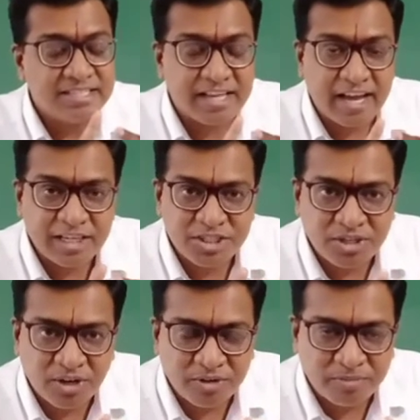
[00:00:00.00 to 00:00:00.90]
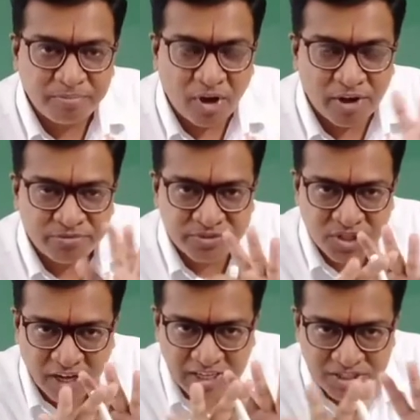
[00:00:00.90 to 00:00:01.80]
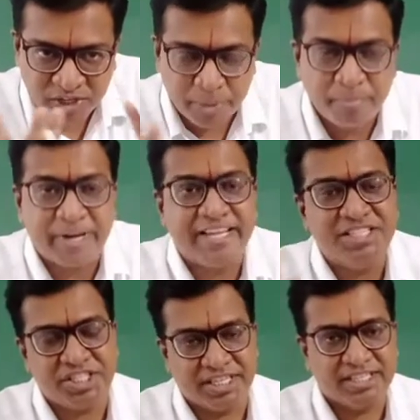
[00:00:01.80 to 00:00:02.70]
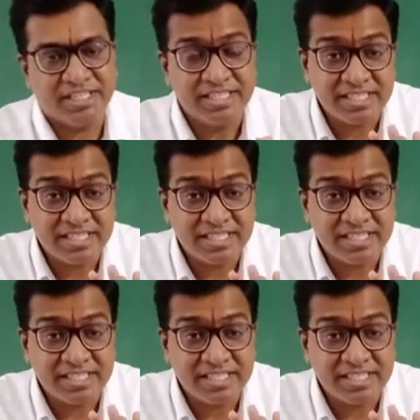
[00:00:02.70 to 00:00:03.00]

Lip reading: charge on a plane sheet,